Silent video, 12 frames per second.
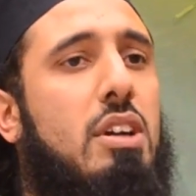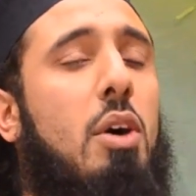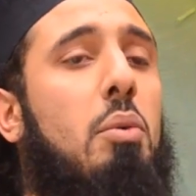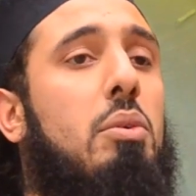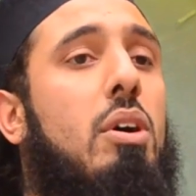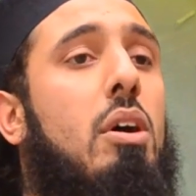
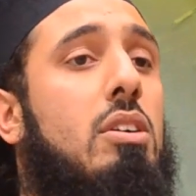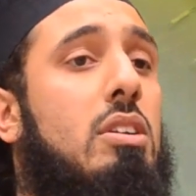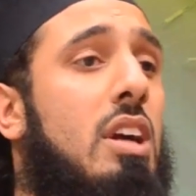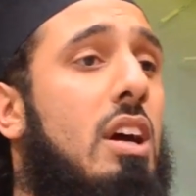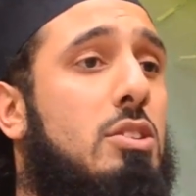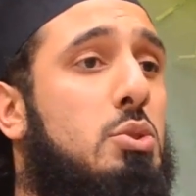Oh,
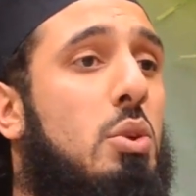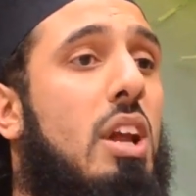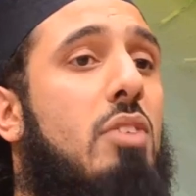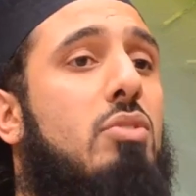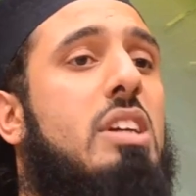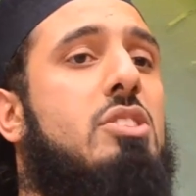Ya
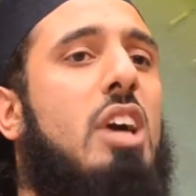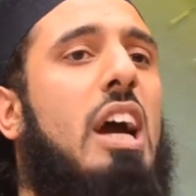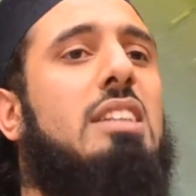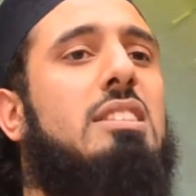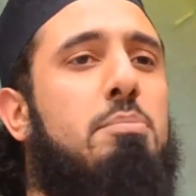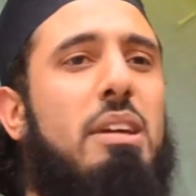Rasulullah, raise your
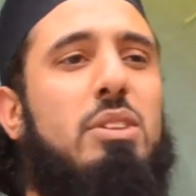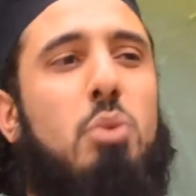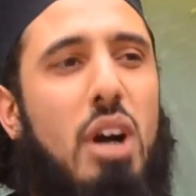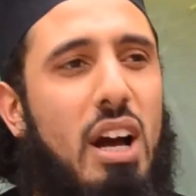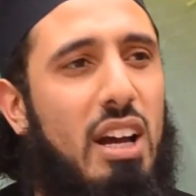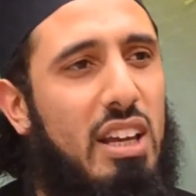hands and make
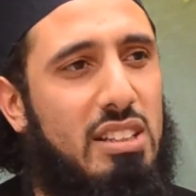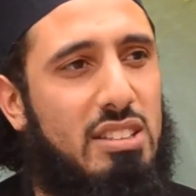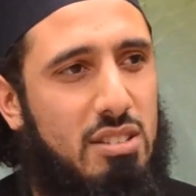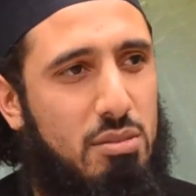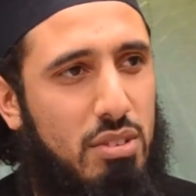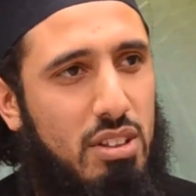dua
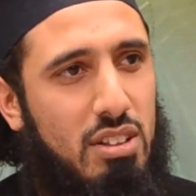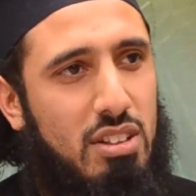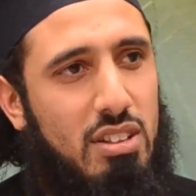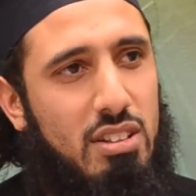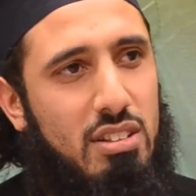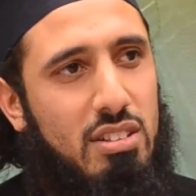against them.
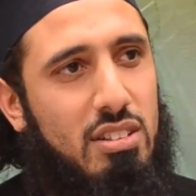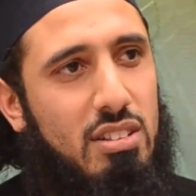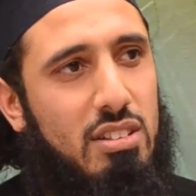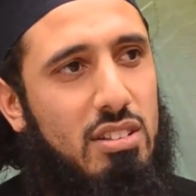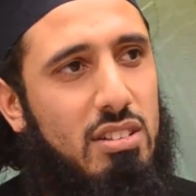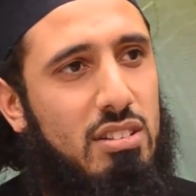
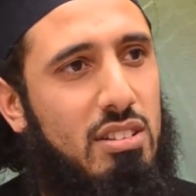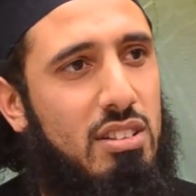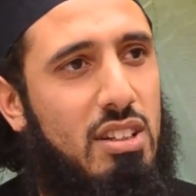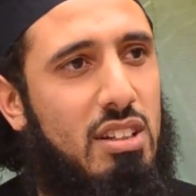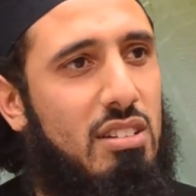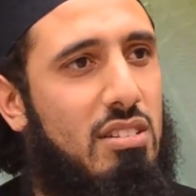Yeah.